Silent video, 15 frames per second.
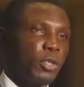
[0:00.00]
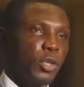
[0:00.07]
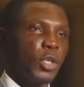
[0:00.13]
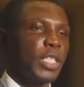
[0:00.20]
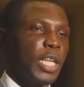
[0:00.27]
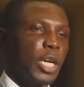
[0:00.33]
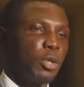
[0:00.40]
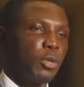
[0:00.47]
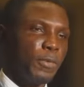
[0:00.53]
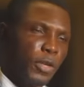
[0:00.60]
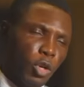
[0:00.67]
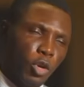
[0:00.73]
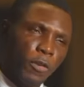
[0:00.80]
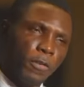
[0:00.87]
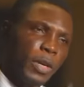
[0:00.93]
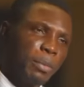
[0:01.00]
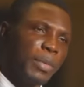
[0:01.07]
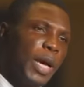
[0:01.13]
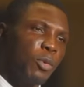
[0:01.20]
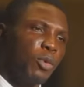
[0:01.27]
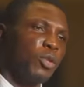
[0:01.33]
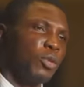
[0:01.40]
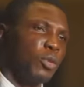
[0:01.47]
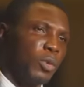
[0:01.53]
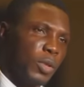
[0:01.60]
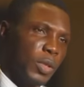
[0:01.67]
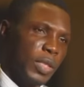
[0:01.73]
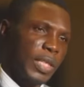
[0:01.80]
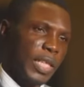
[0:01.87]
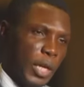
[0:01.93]
Church now. If you confirm that one to
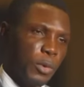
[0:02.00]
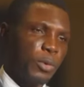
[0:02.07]
us